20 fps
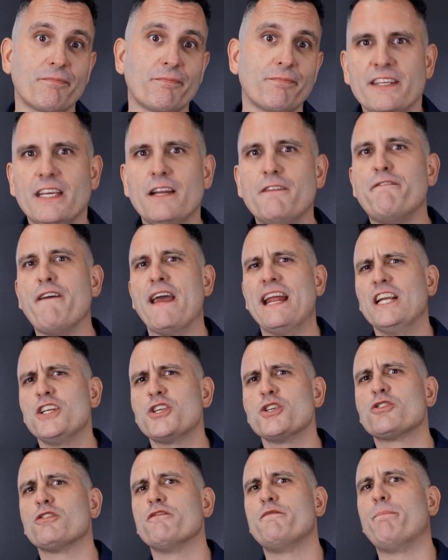The
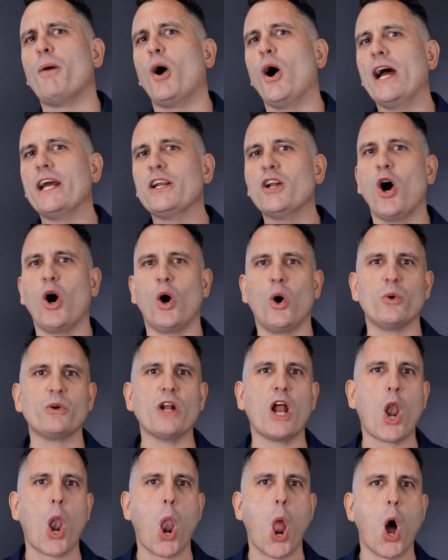advantages of buy and hold
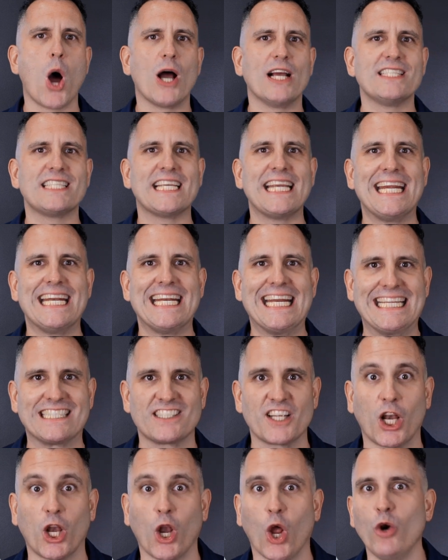lies in
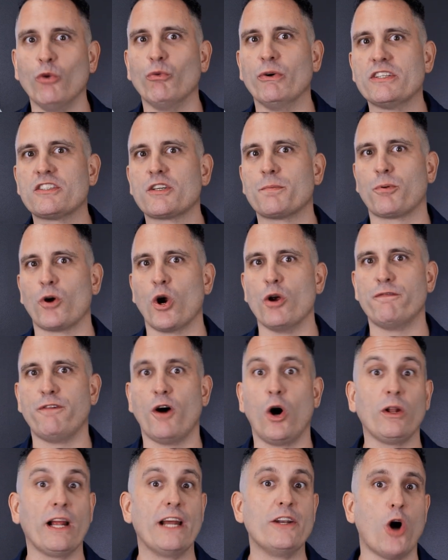its low risk
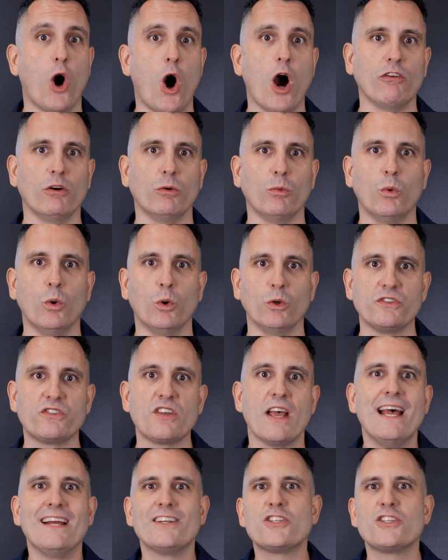profile and high rewards,